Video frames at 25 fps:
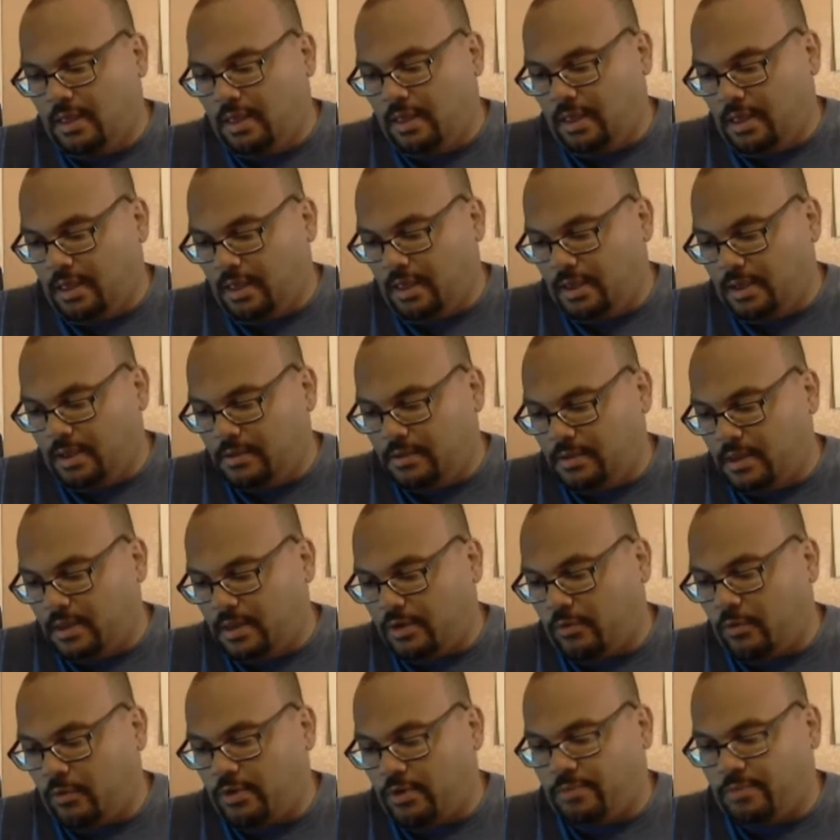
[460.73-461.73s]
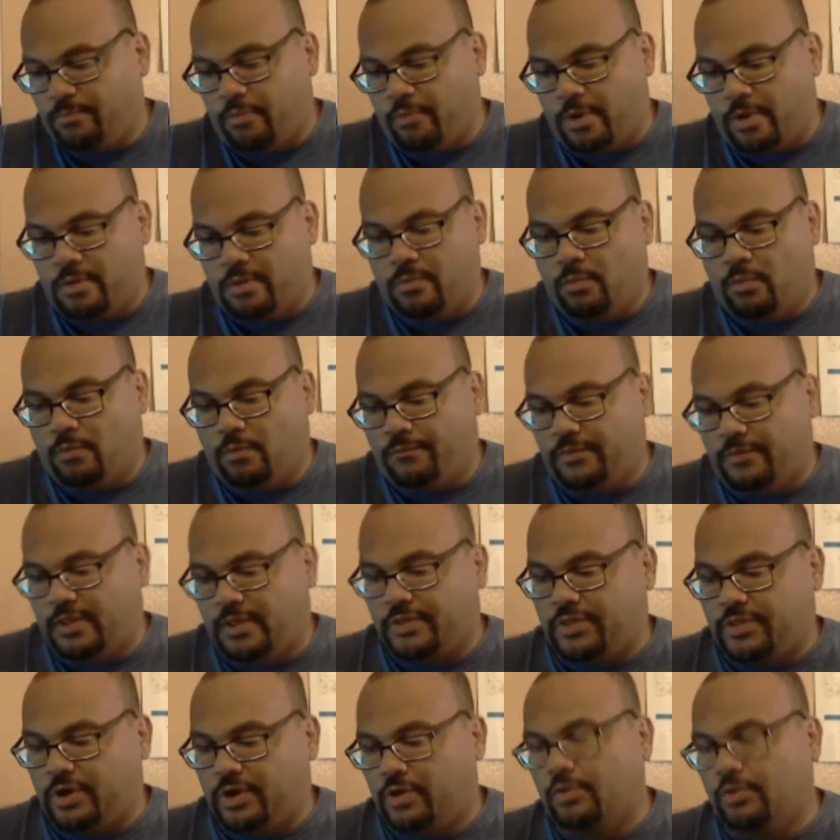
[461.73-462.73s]
And uh, Chris Britton will fill
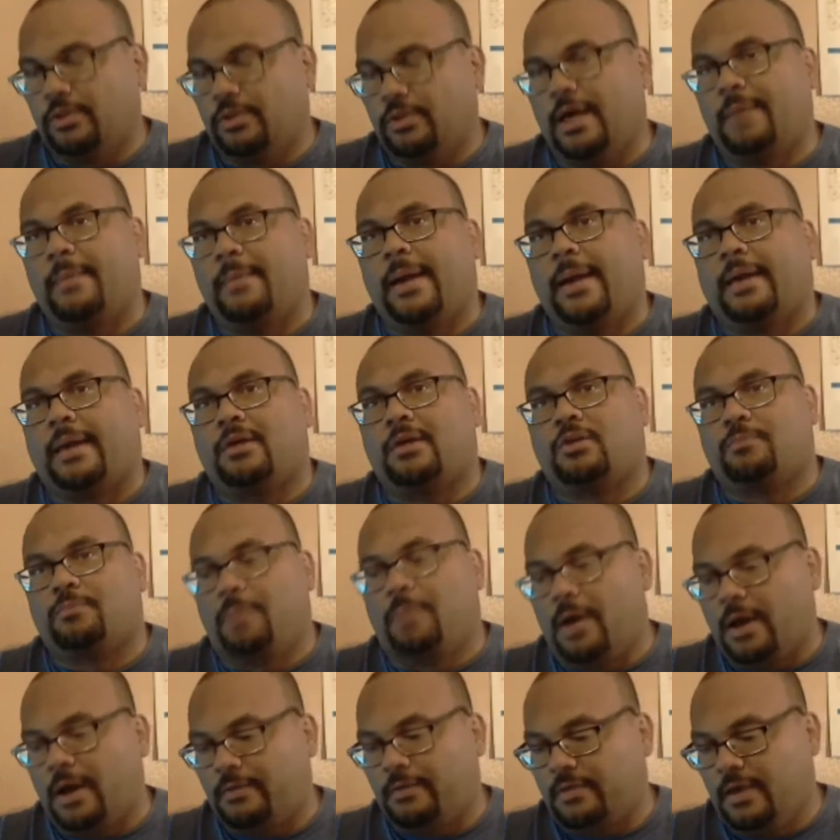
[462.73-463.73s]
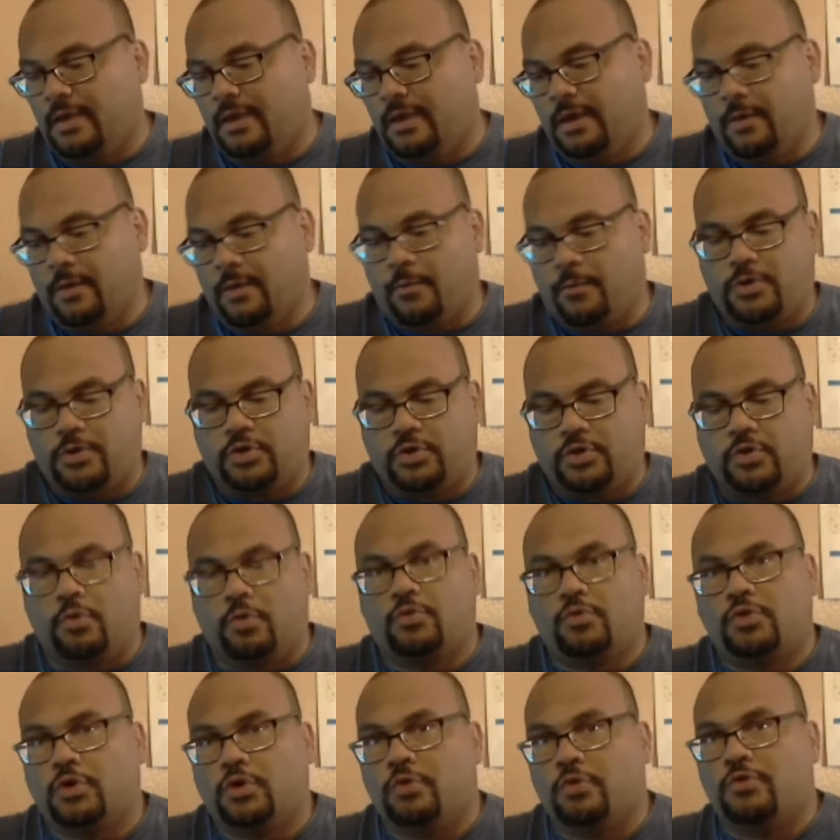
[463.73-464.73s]
out the other linebacking spot, a
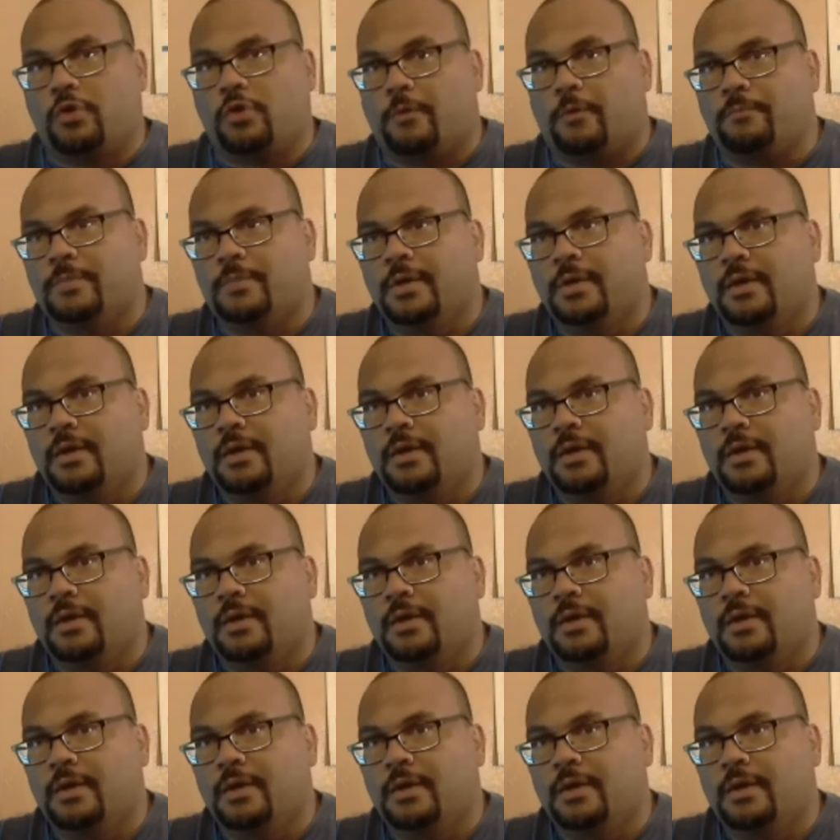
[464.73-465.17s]
redshirt junior.